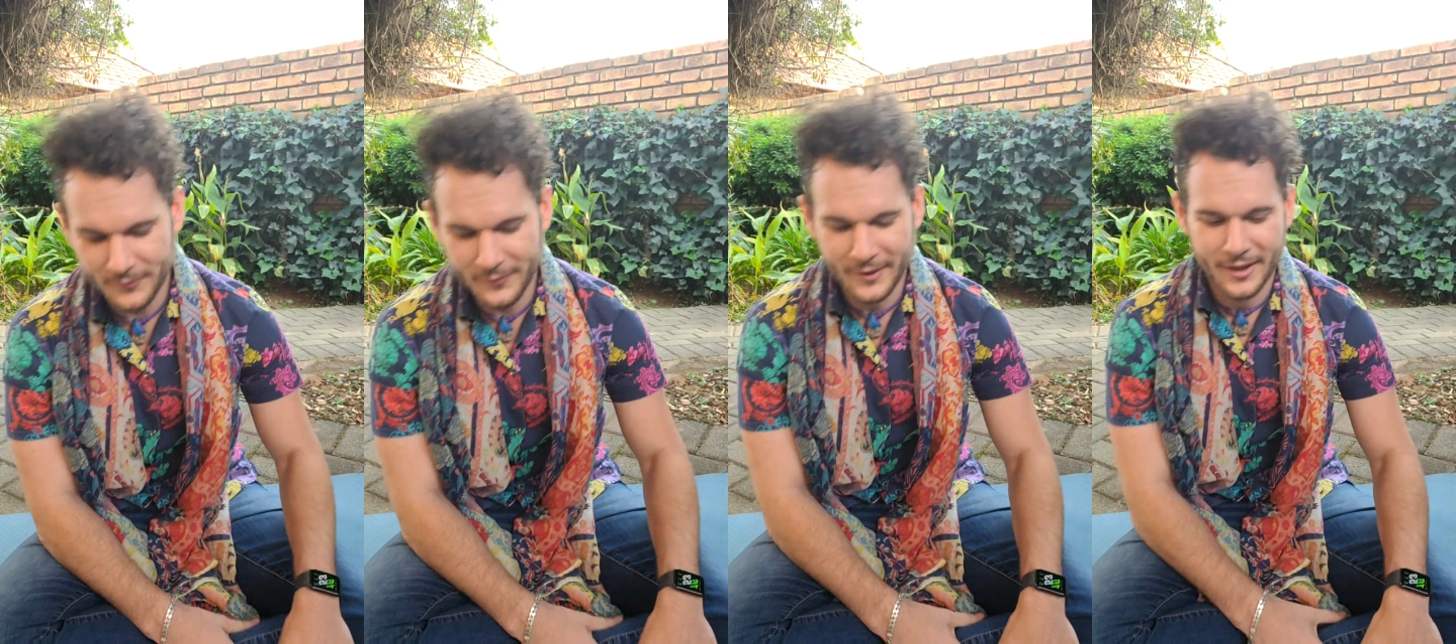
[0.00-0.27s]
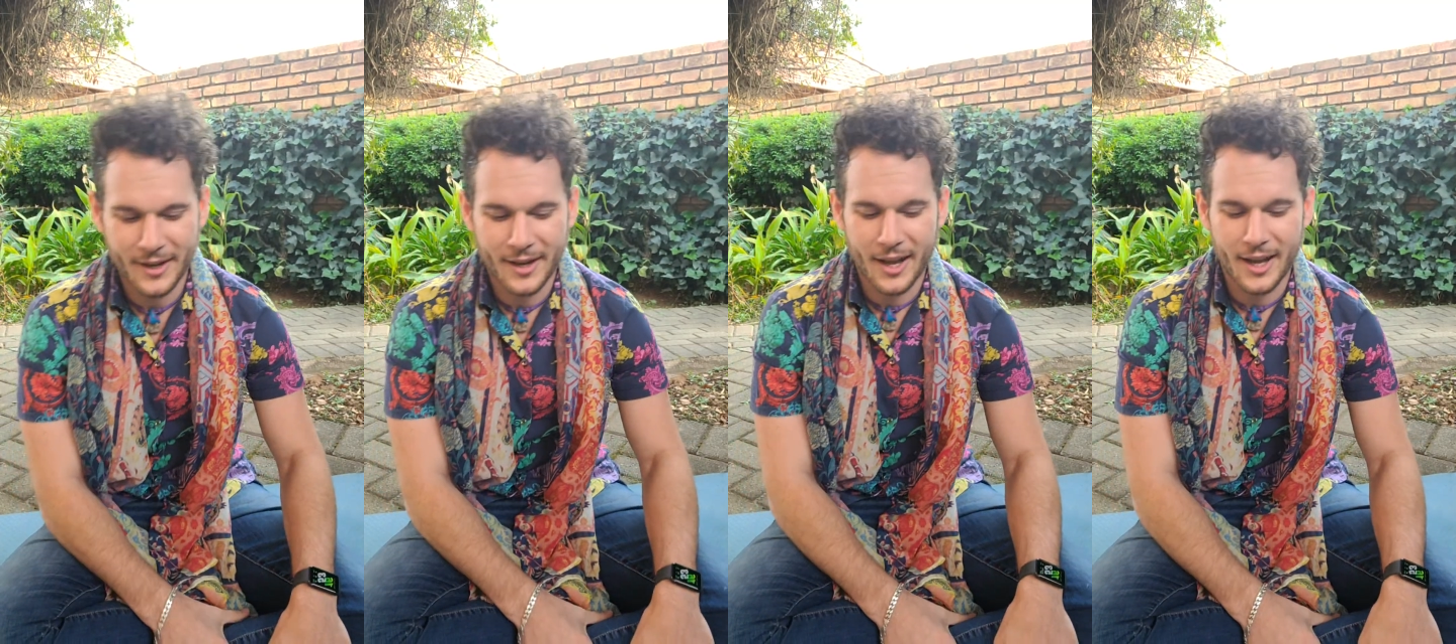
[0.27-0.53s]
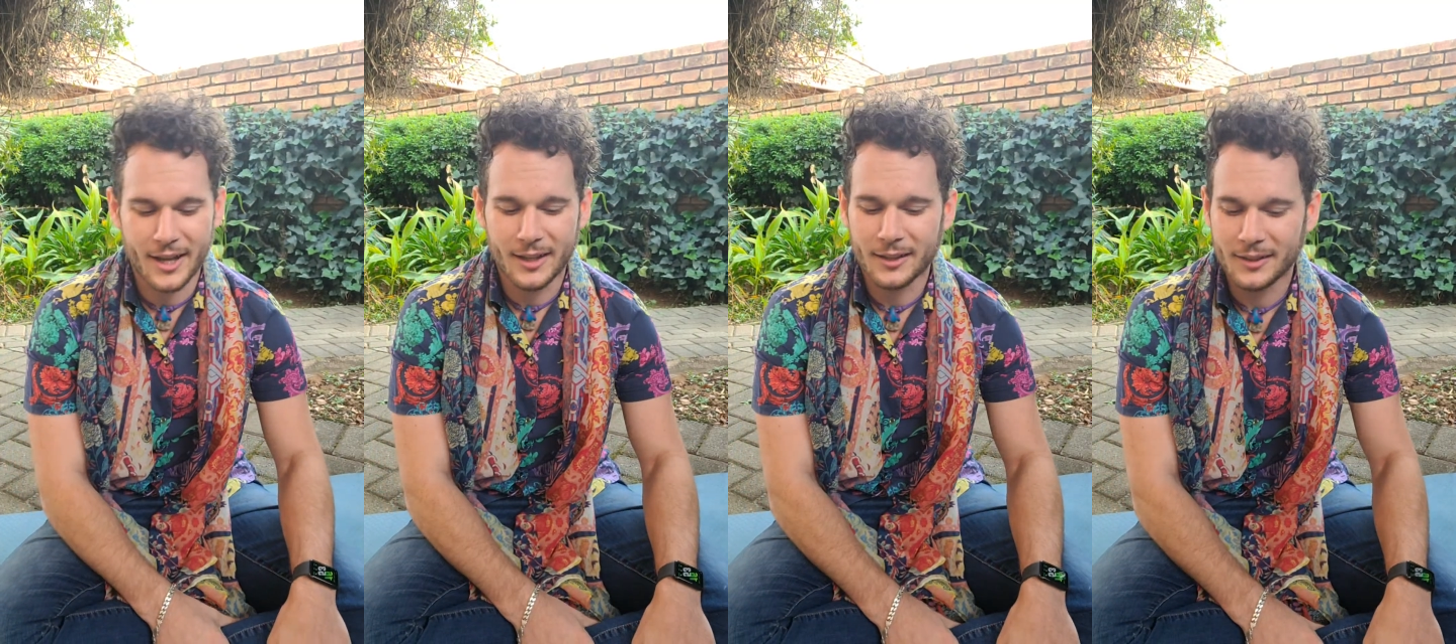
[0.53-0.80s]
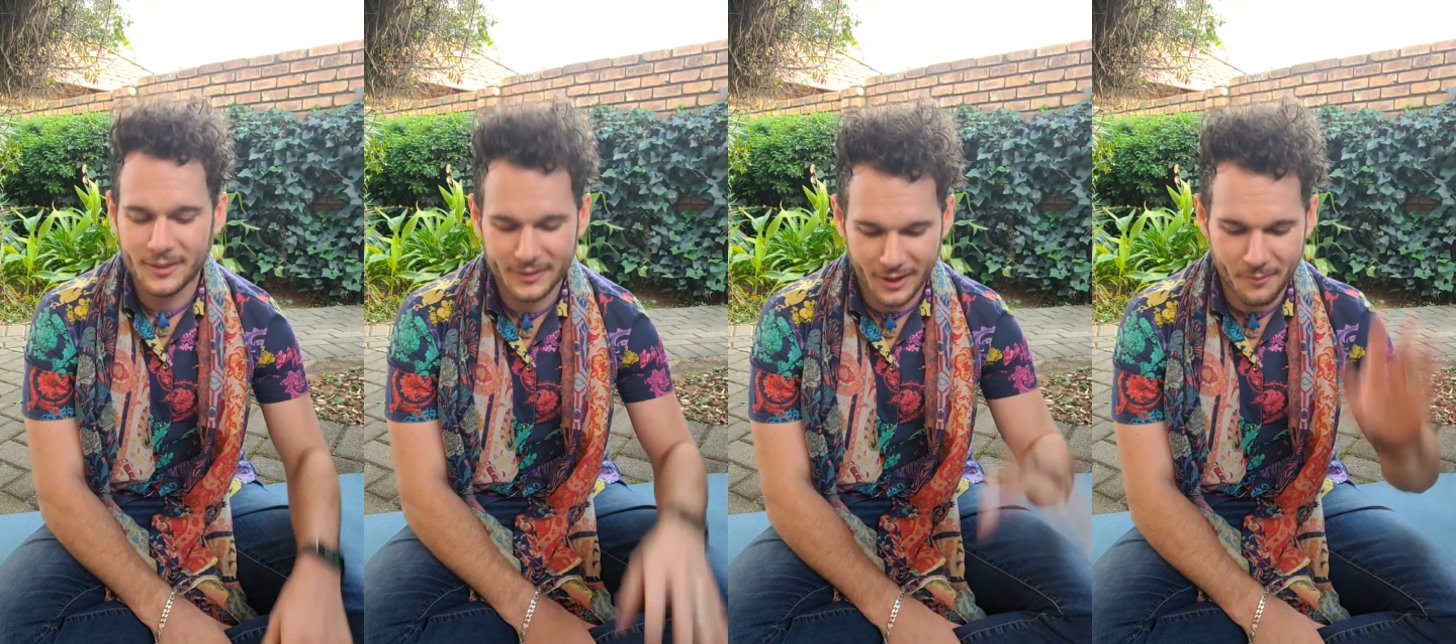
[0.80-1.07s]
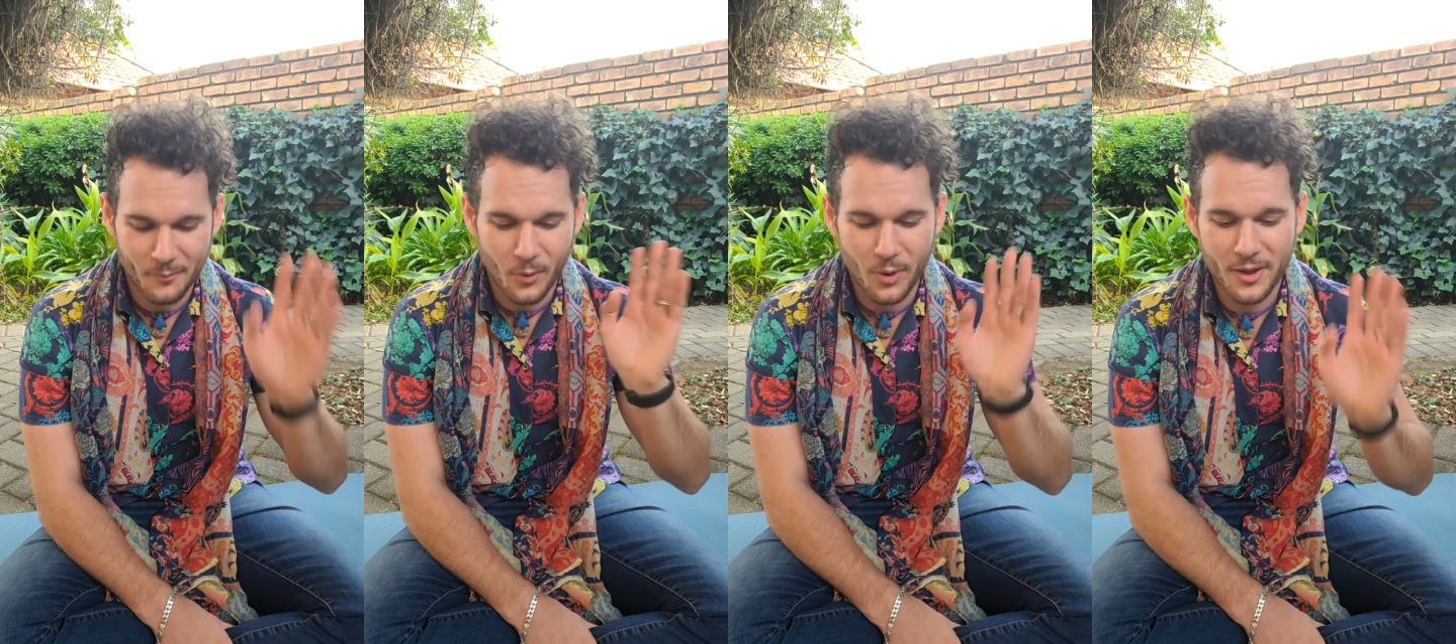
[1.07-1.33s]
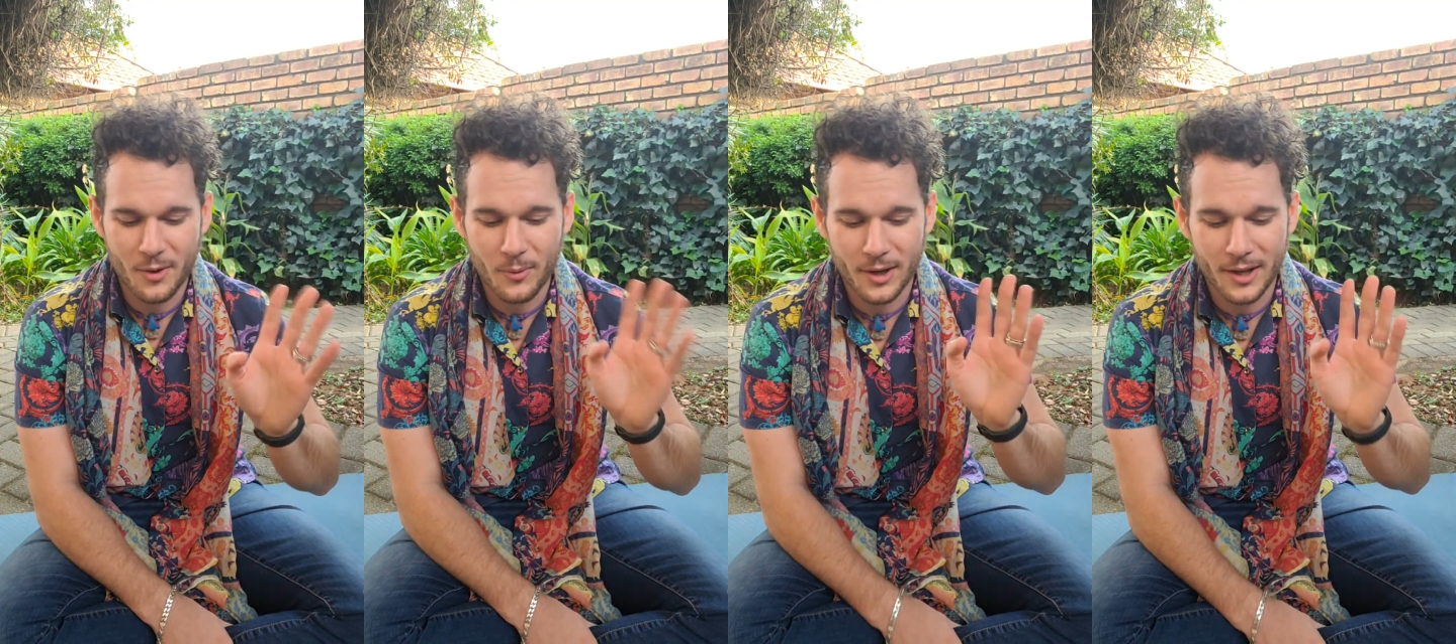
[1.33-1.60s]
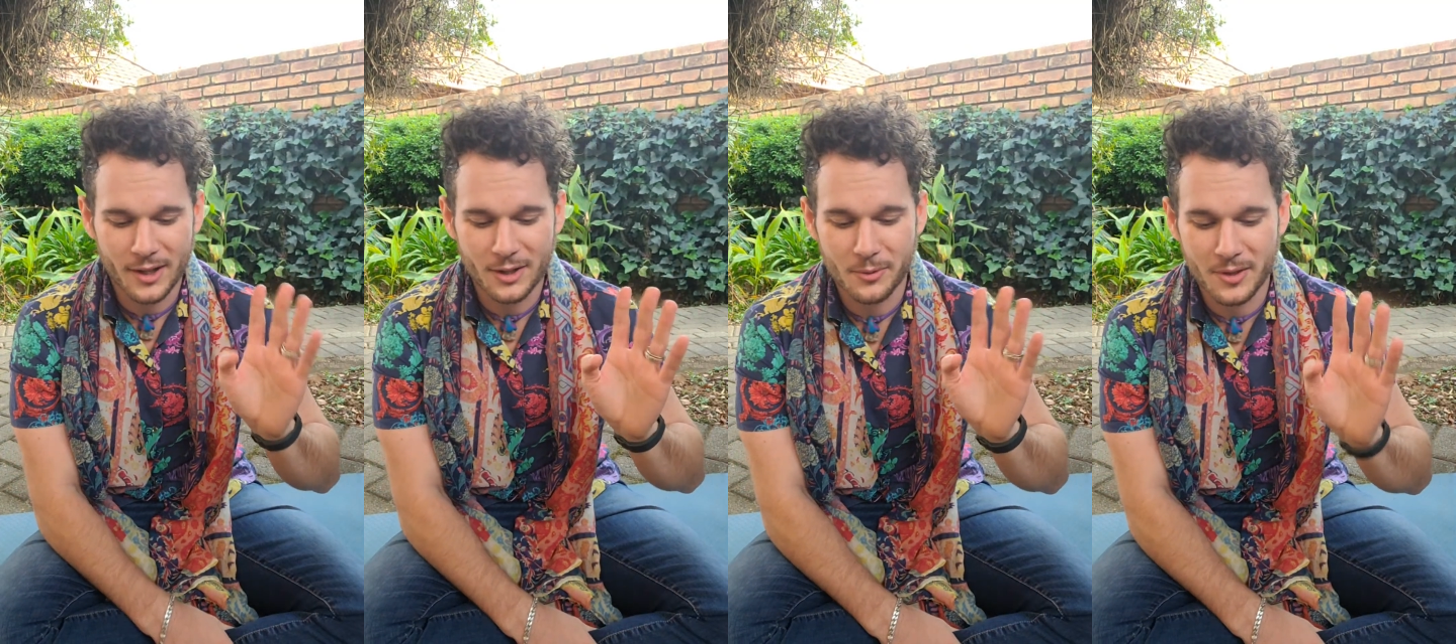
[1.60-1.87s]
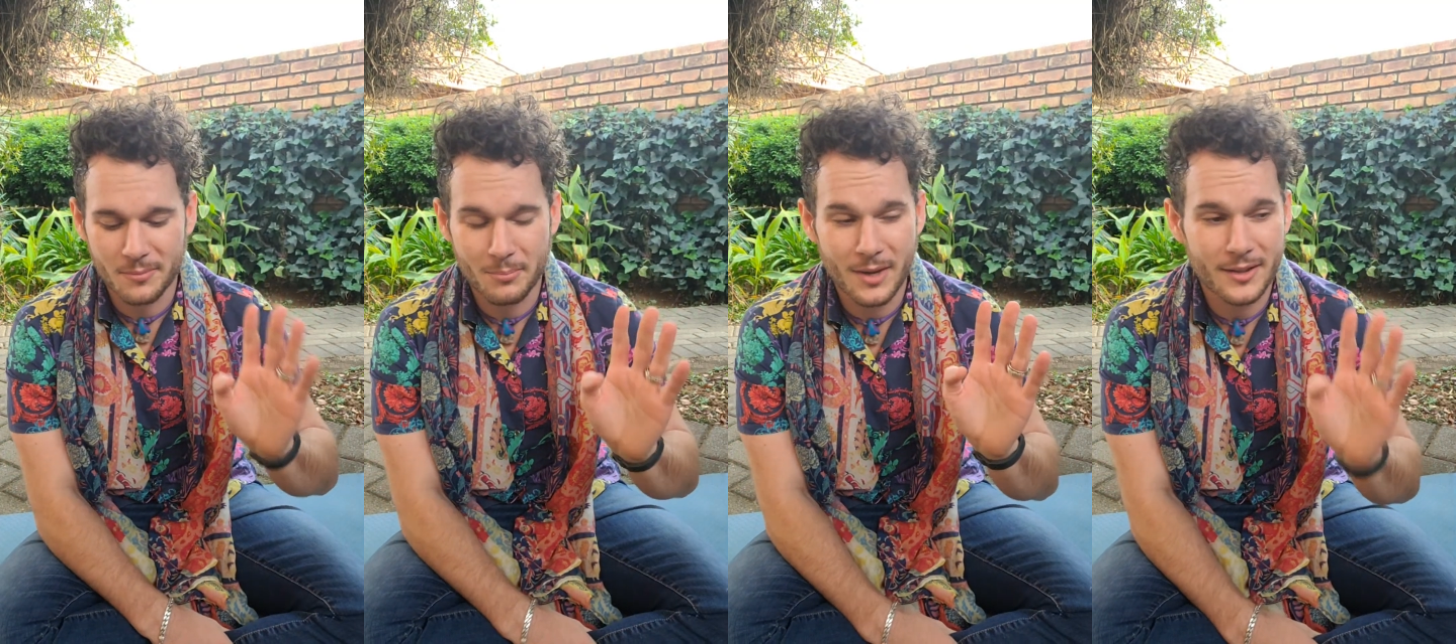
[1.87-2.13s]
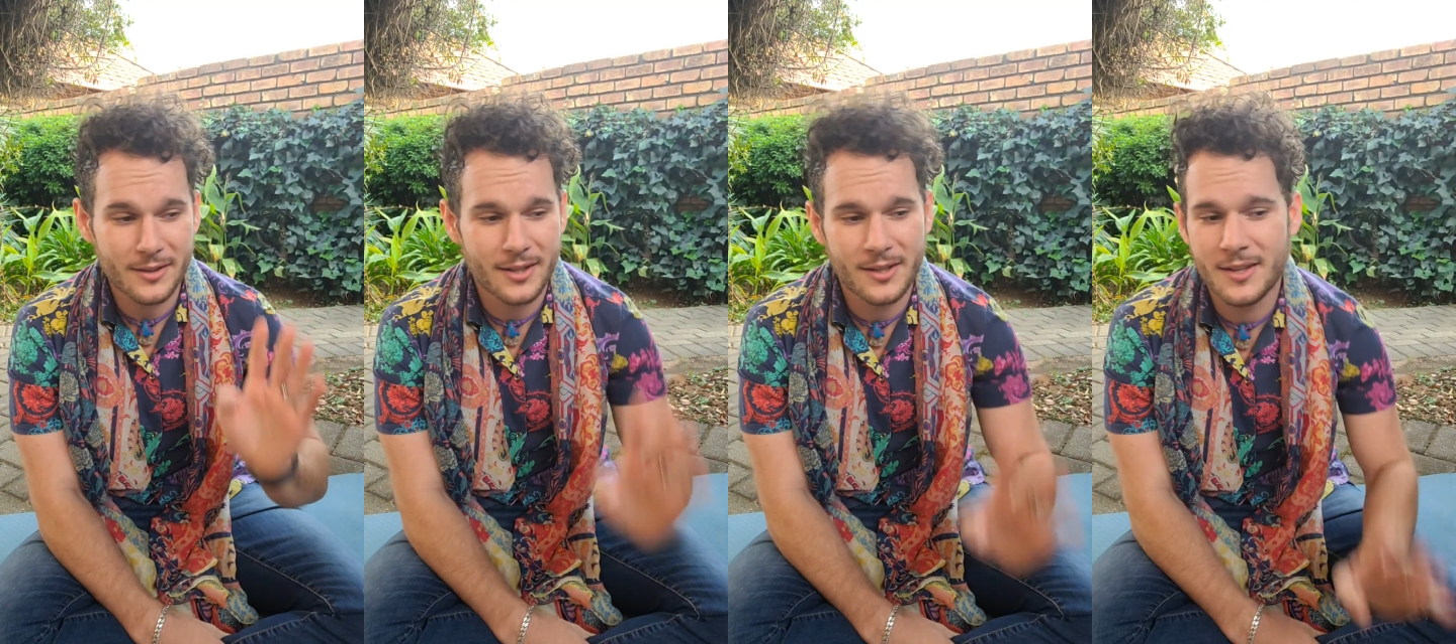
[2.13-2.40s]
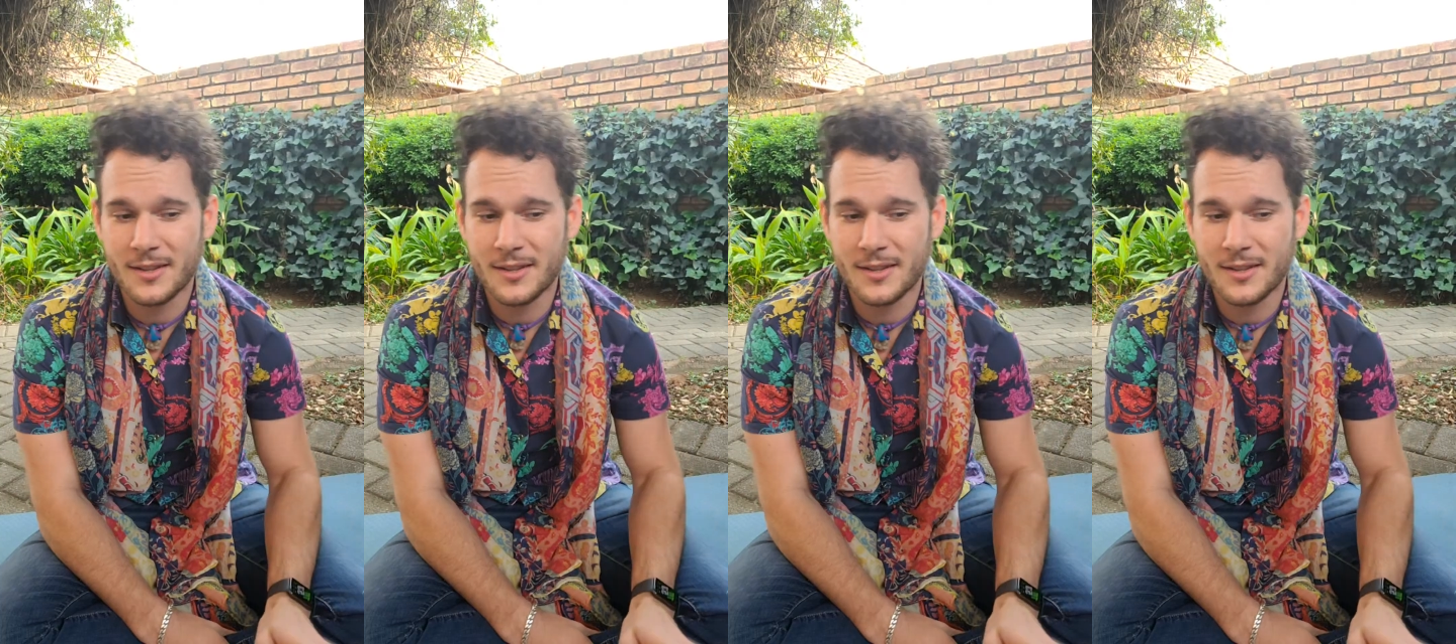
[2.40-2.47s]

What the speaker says: And I am more than willing to admit